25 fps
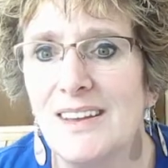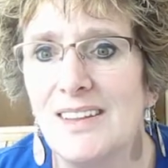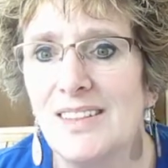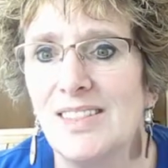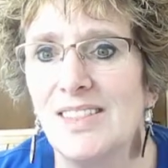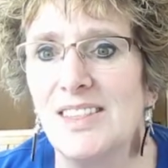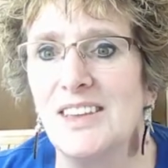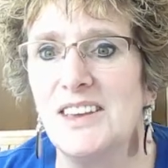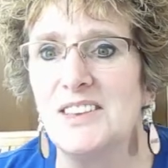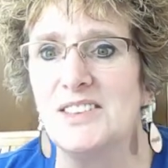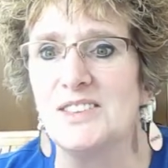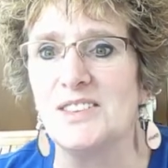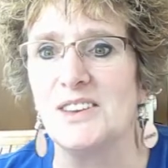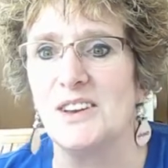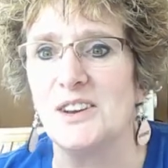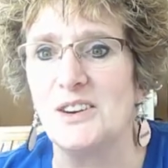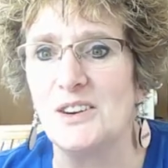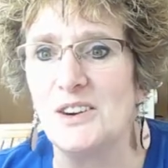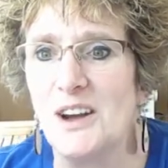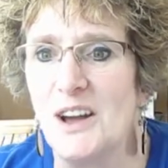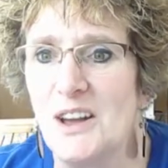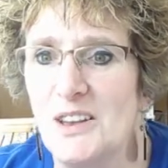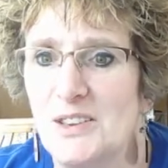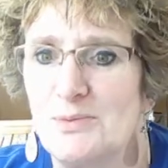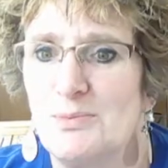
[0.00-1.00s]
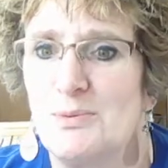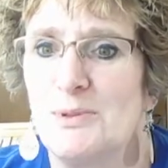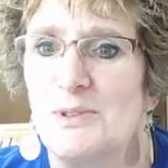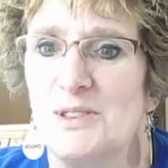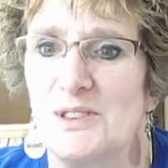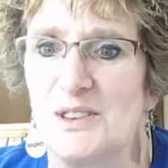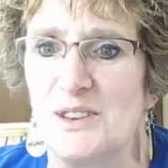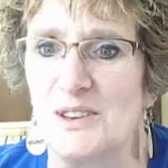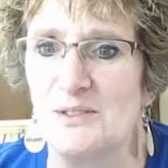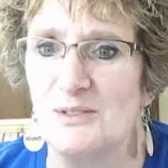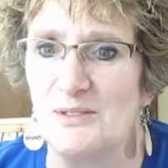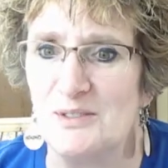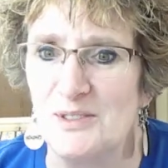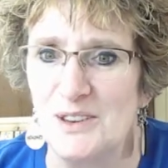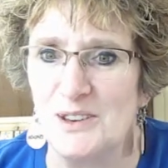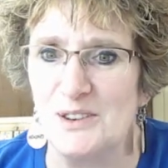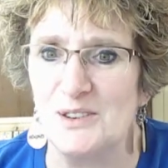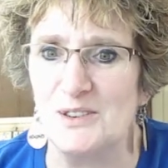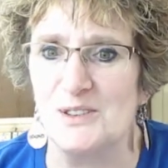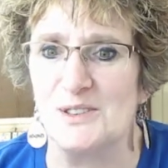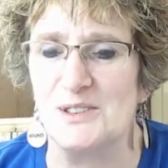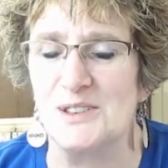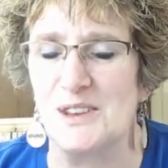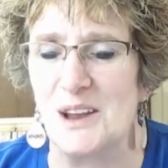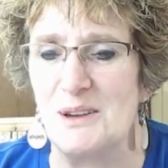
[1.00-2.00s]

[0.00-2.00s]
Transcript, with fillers: Lisa, your husband's confused.